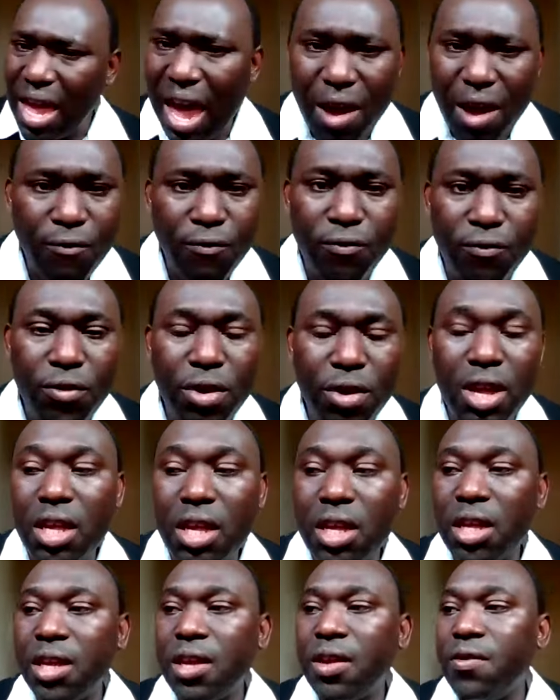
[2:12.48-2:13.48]

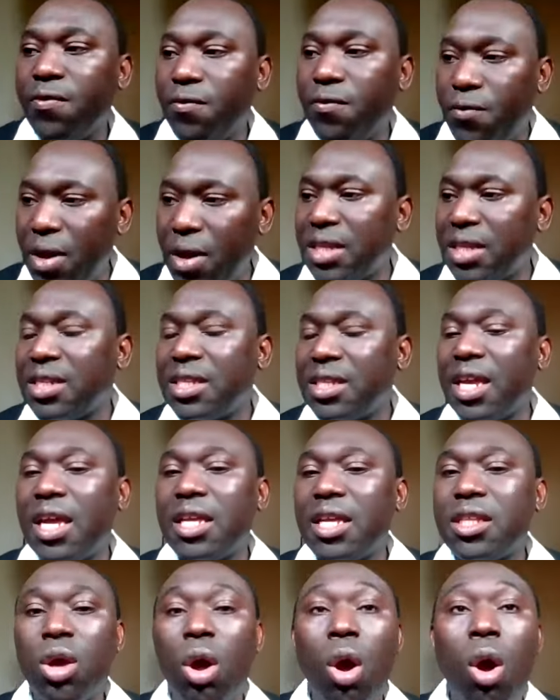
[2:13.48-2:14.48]
every
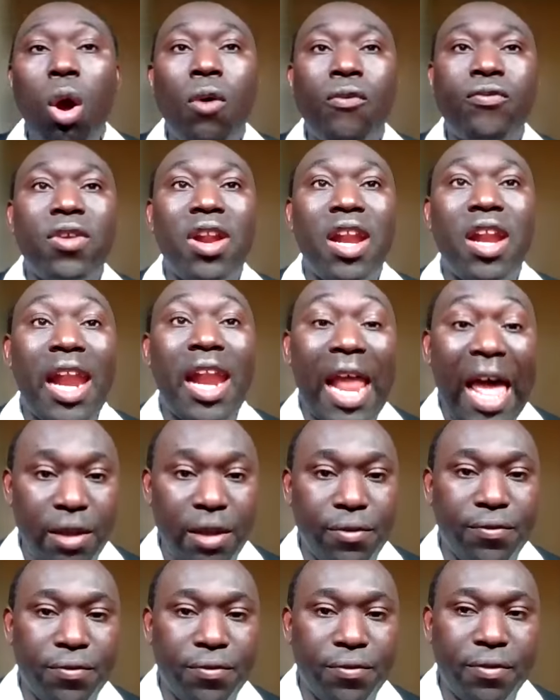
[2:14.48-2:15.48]
facet of
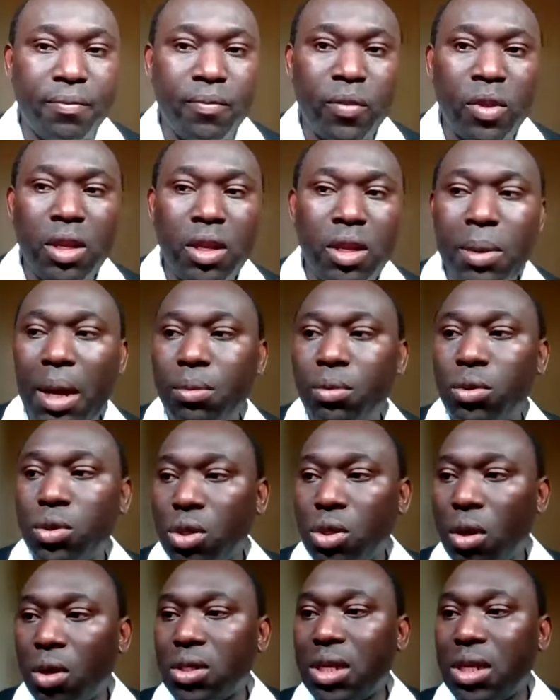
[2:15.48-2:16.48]
life. The
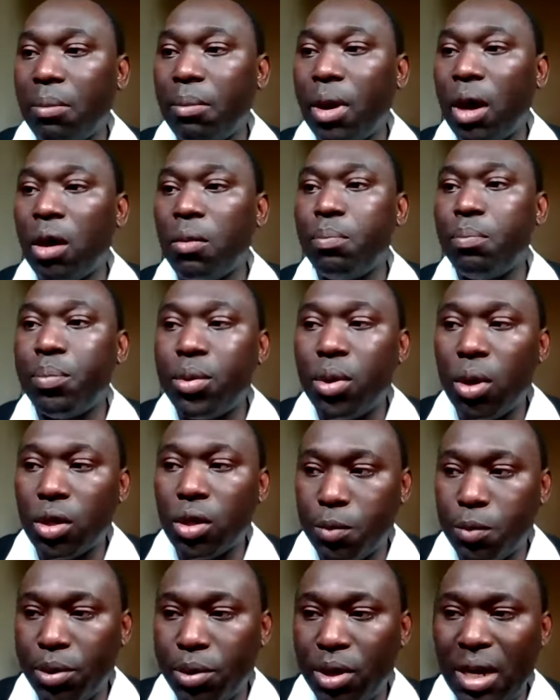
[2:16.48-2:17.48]
Bible talks about
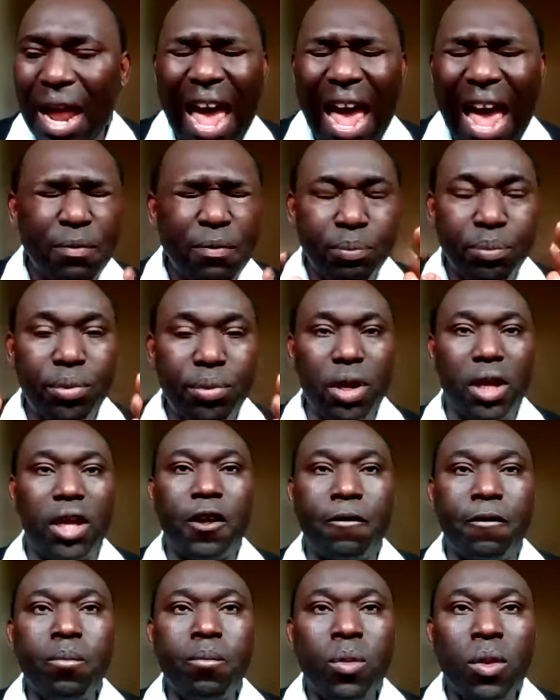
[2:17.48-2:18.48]
prospering. I
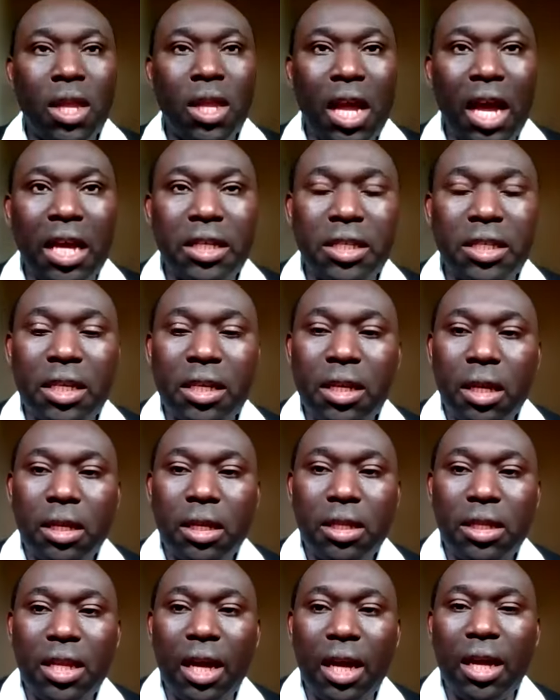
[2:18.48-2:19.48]
pray that
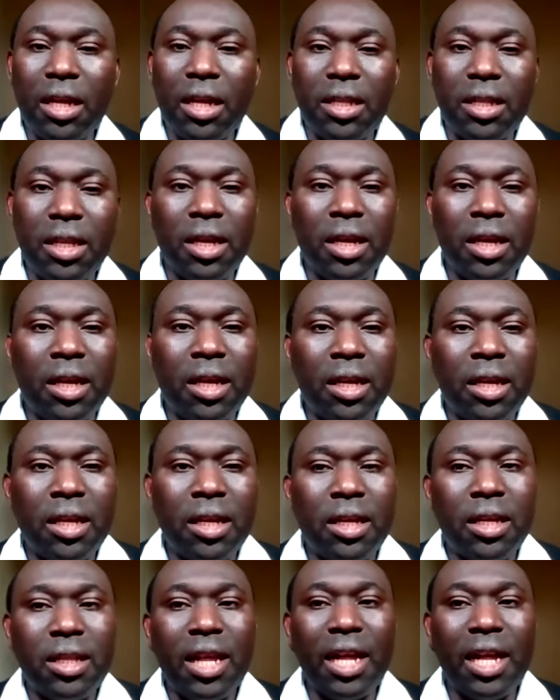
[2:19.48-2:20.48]

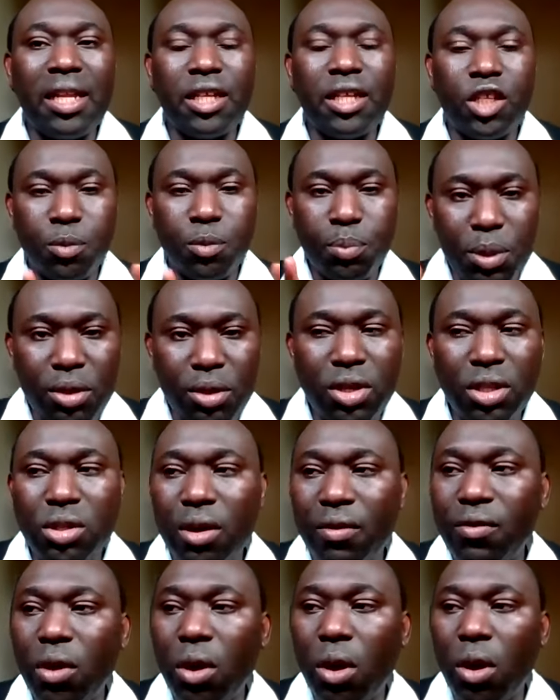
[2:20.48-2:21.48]
the
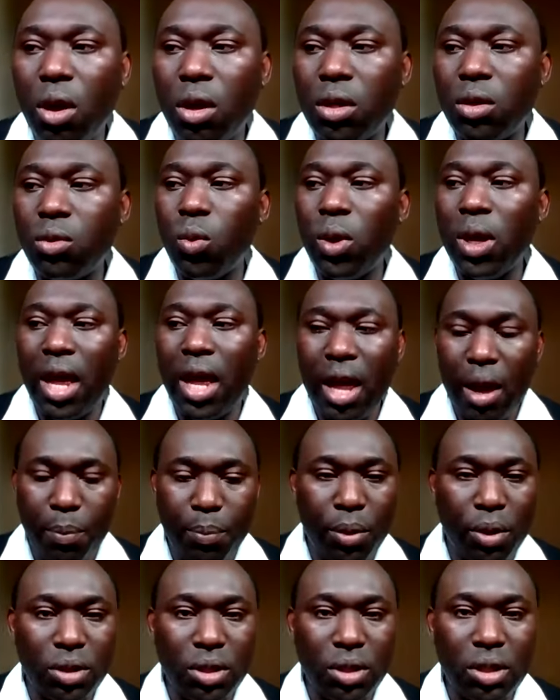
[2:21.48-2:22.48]
Spirit of God will
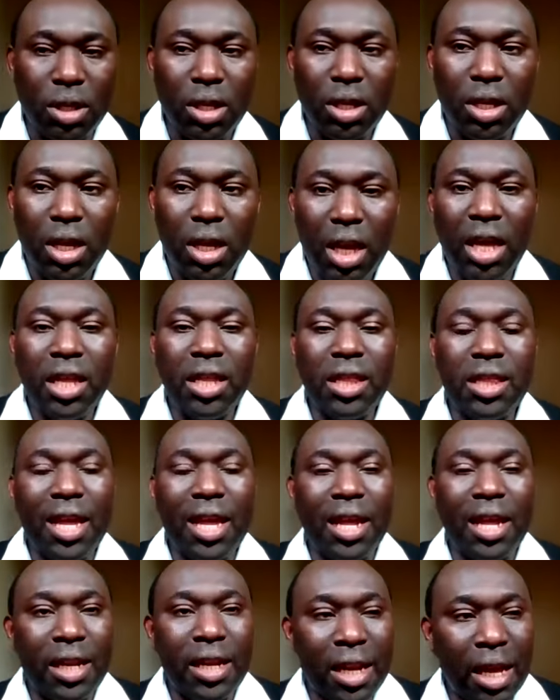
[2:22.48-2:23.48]
help us in
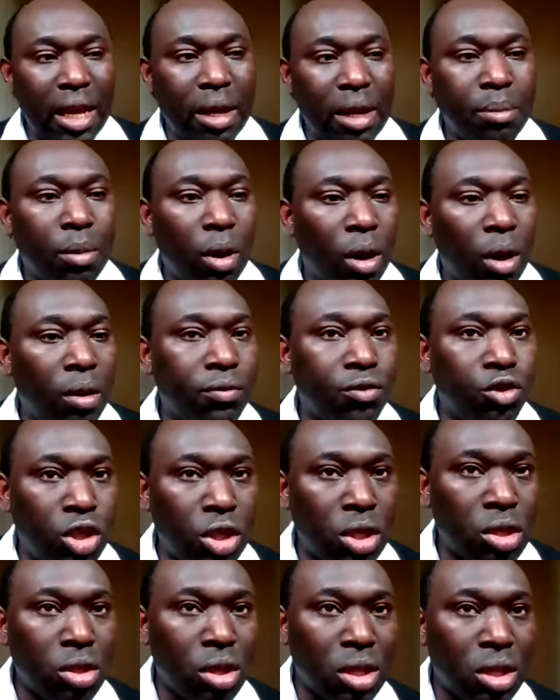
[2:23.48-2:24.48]
the name of
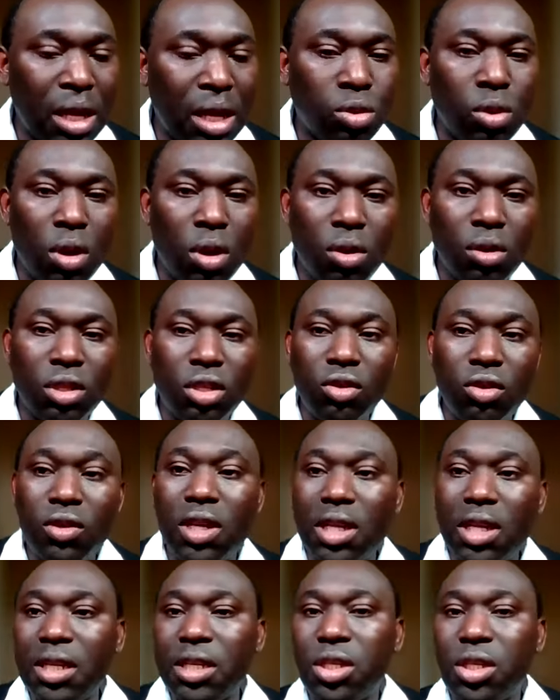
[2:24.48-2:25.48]
Jesus. As we
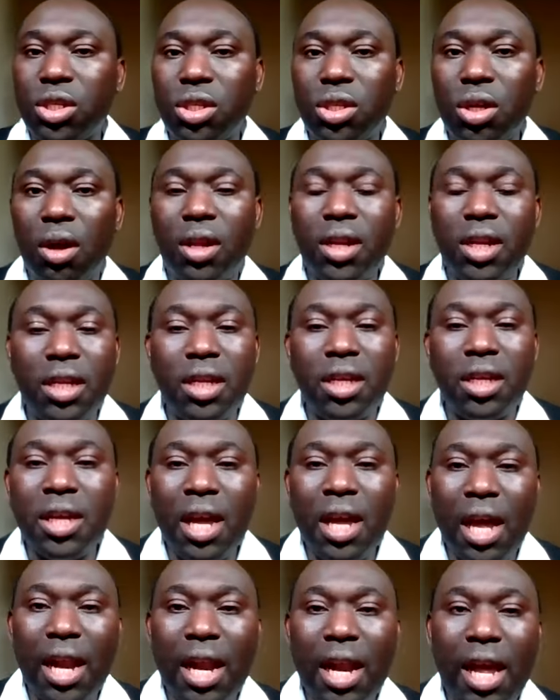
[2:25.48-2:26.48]
continue in this study,
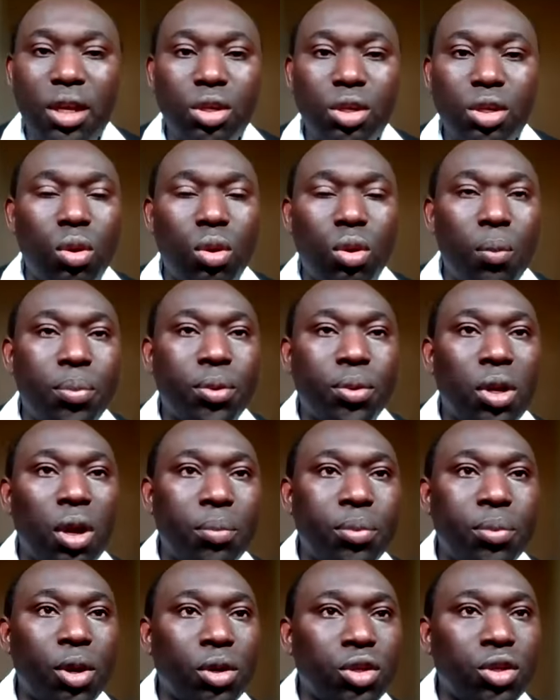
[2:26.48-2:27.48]
I'd like you to open
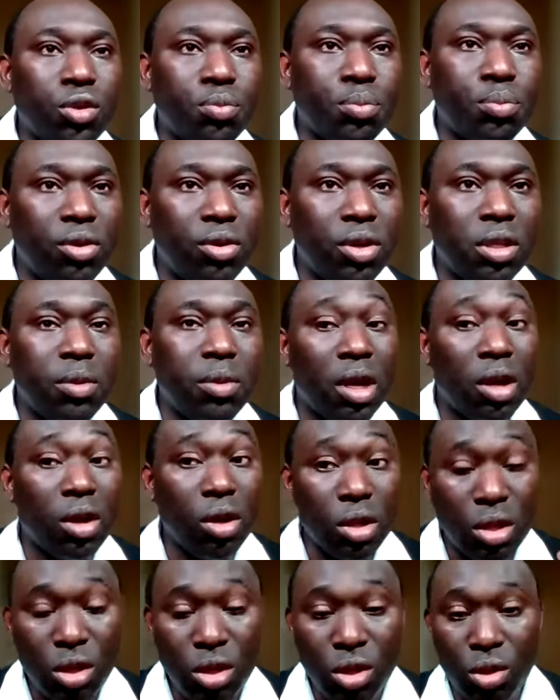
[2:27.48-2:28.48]
up your spirit
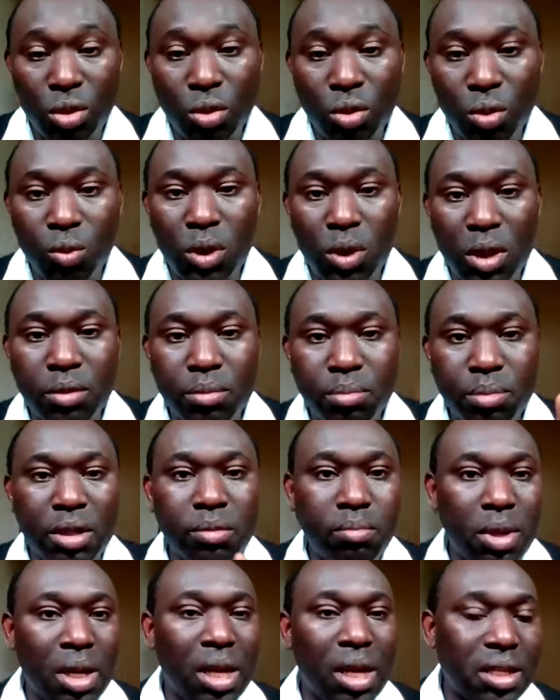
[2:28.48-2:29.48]
because you will
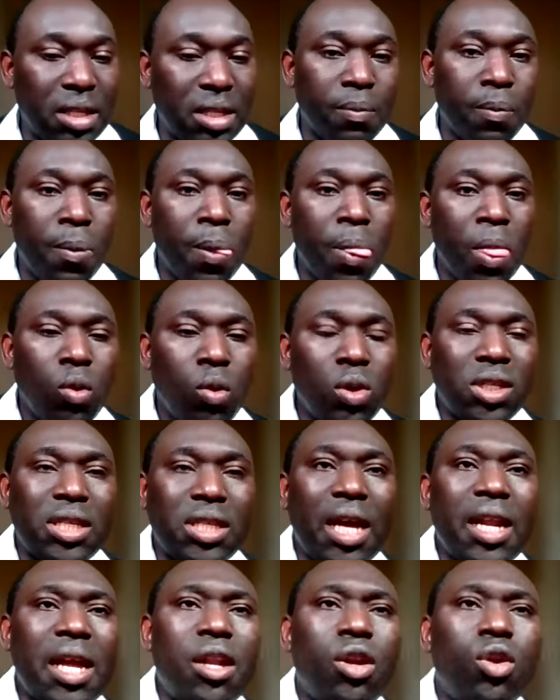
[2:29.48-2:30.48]
be blessed. We
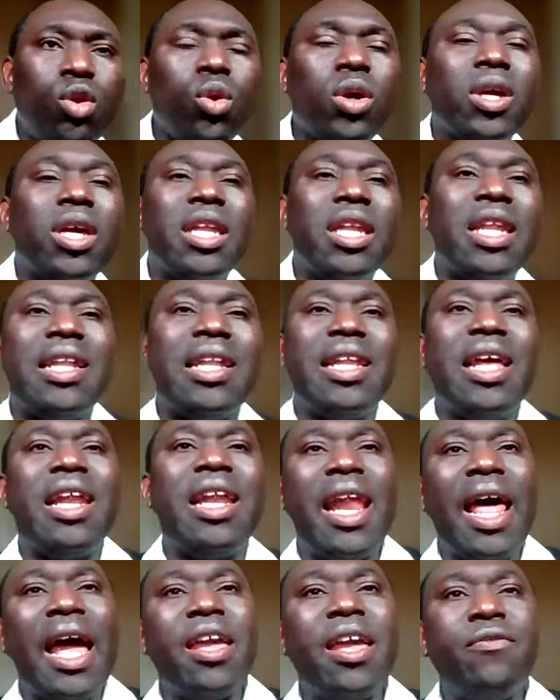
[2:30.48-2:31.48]
started looking at the
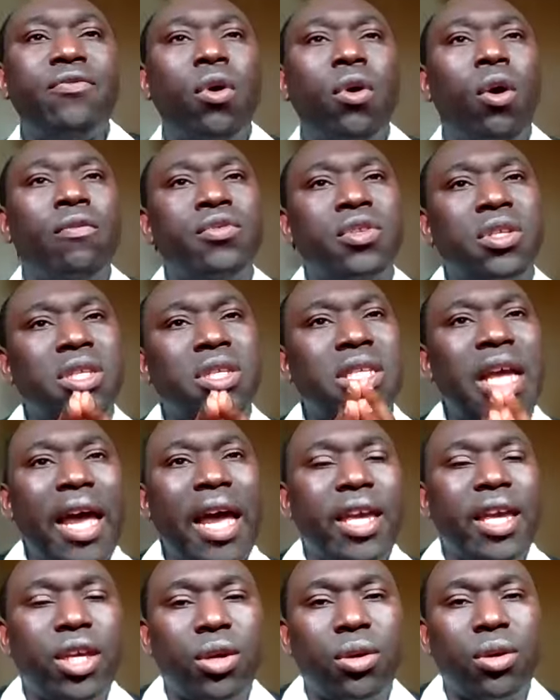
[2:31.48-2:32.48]
life of
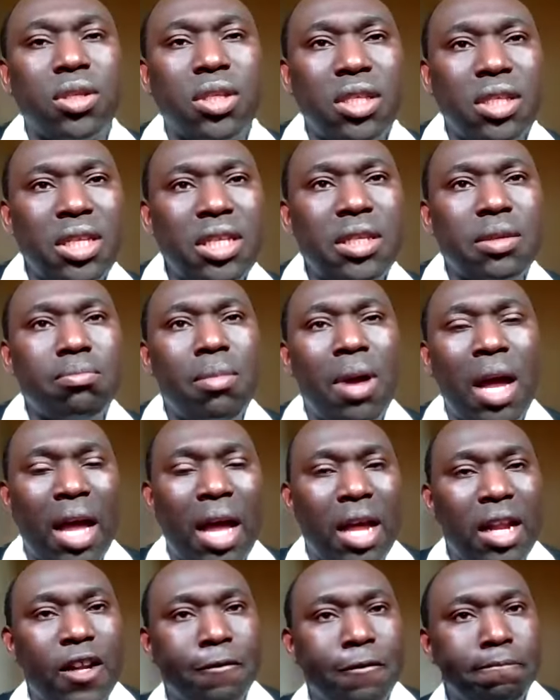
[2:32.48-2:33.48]
Zacchaeus, this
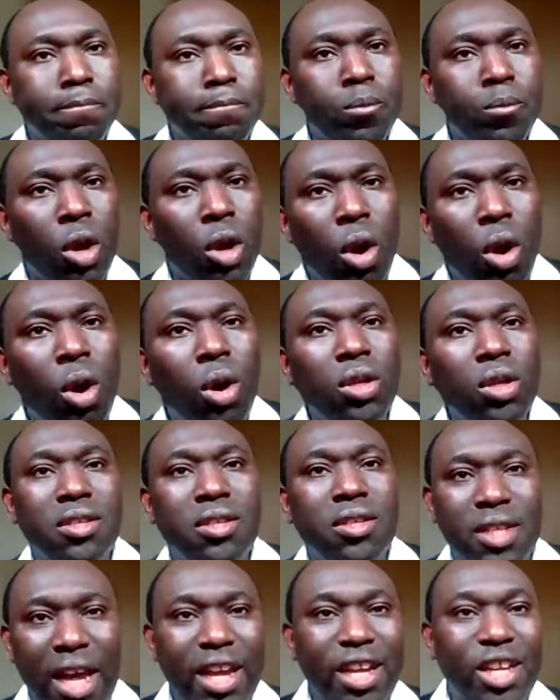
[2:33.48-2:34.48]
man
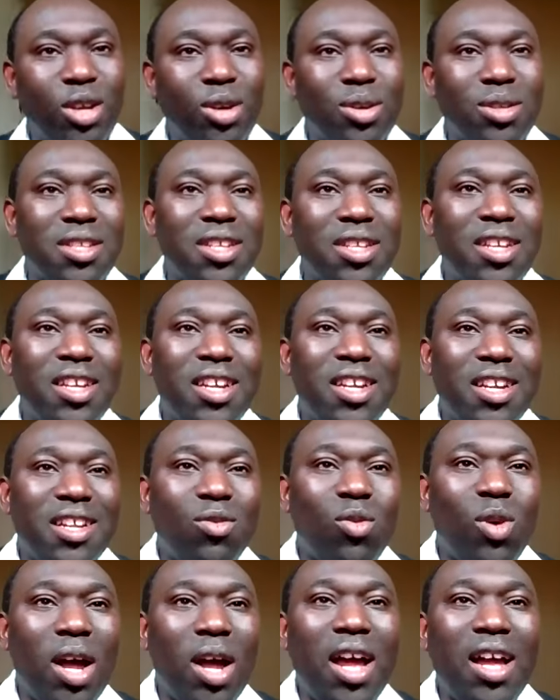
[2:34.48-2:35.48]
called Zacchaeus.
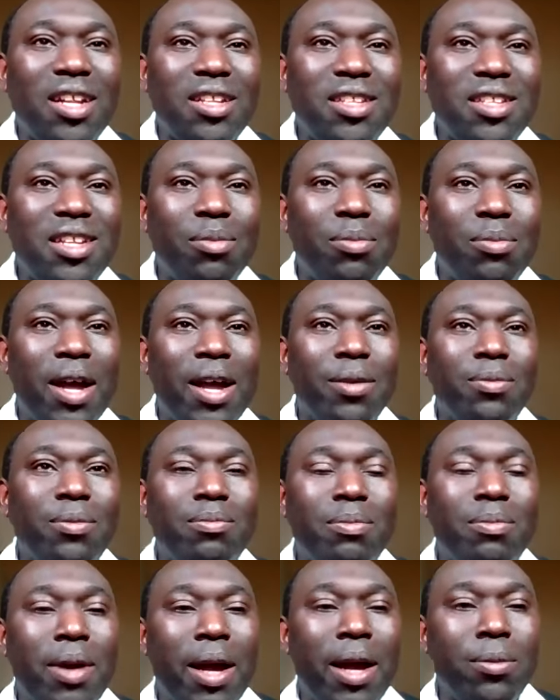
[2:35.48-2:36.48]
One, the
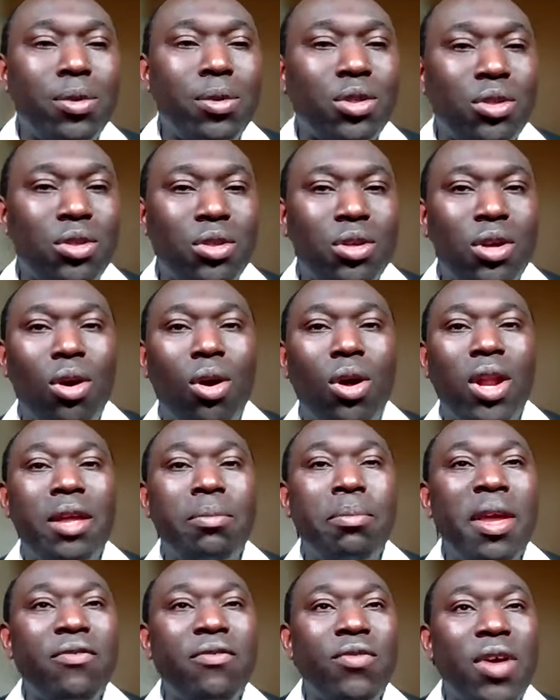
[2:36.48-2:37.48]
Bible
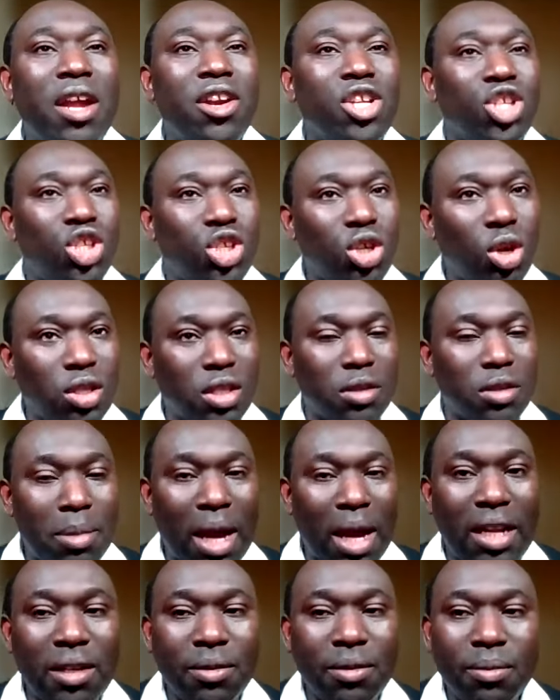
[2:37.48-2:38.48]
called him a very short
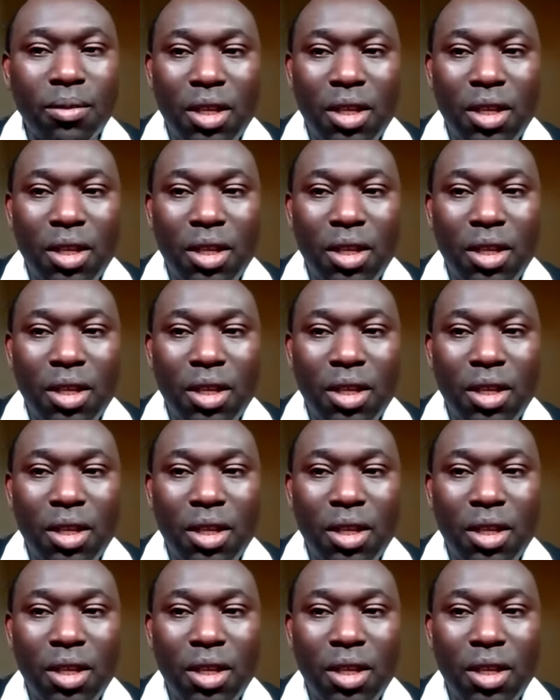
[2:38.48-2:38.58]
man.